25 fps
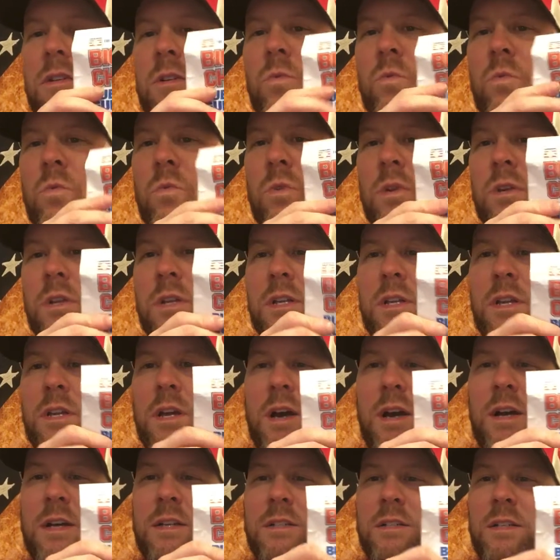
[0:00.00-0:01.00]
really
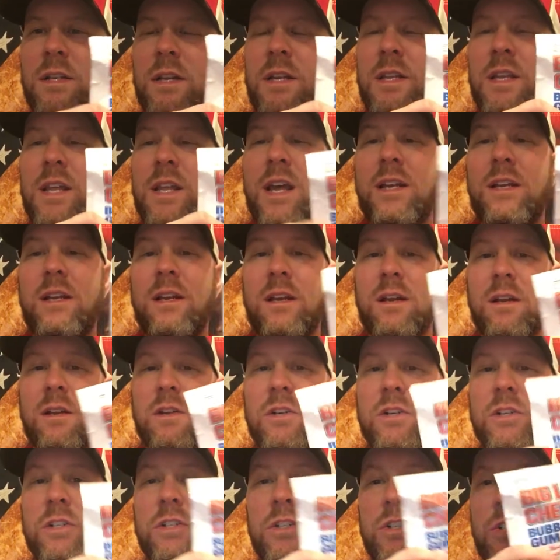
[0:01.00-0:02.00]
nice. And they did a
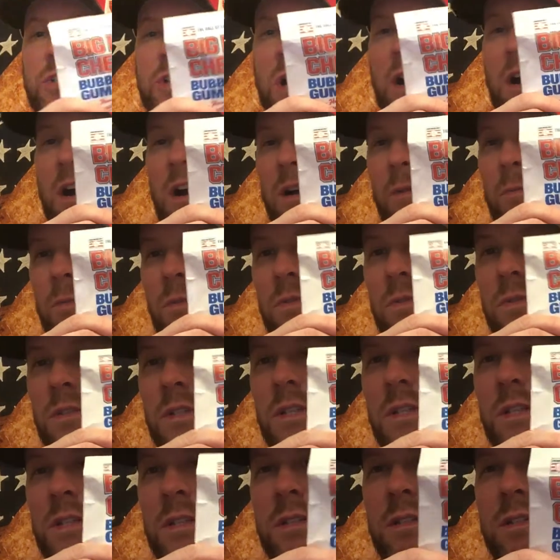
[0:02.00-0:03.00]
good job on
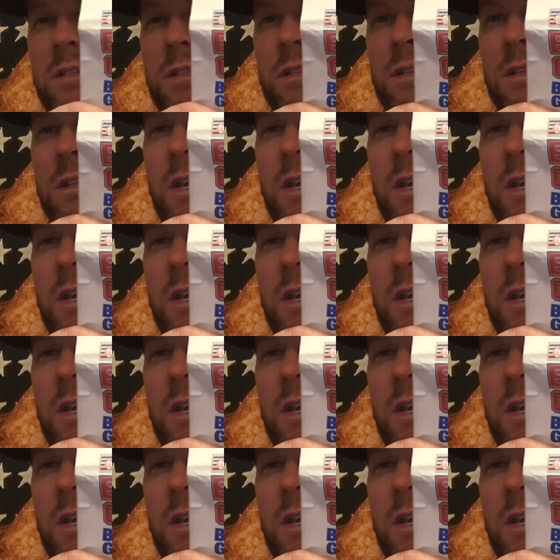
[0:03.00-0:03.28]
this,